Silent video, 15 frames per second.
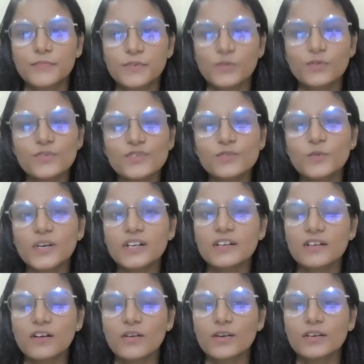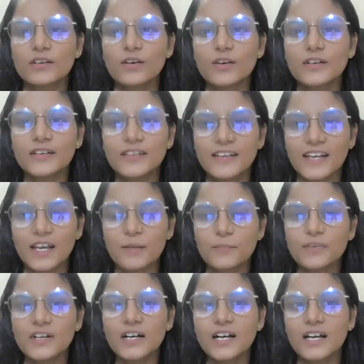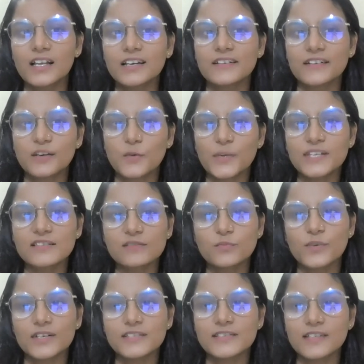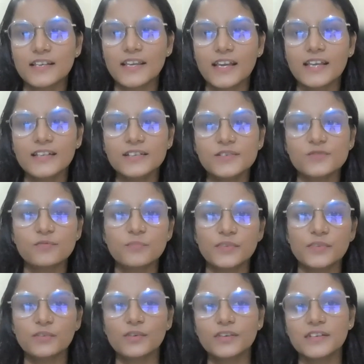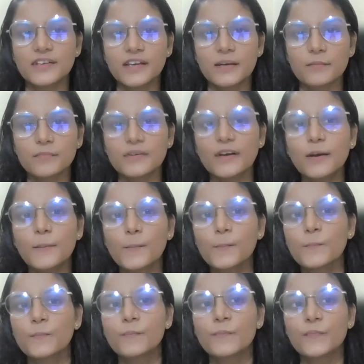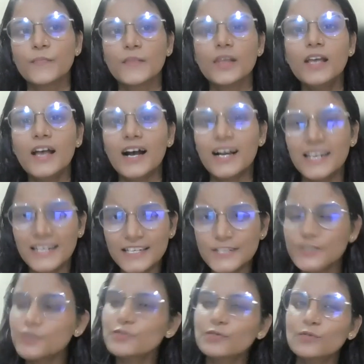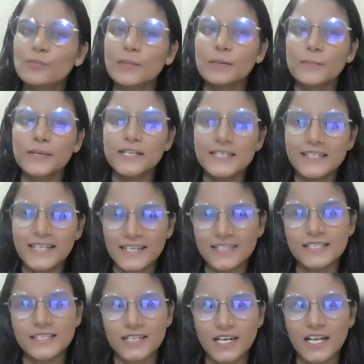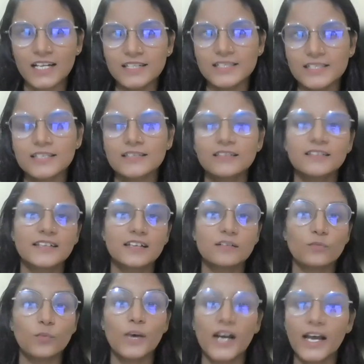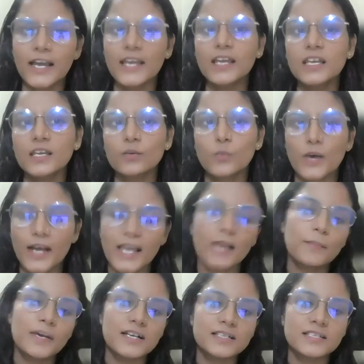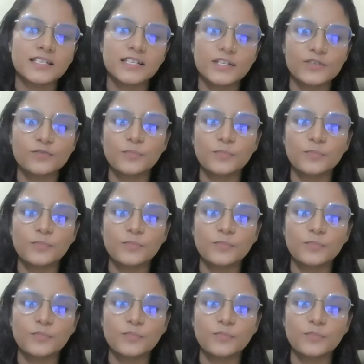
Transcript: Those who are on not camera, I'll request once again to be on camera. I'll let you know maybe in next class that why I'm asking.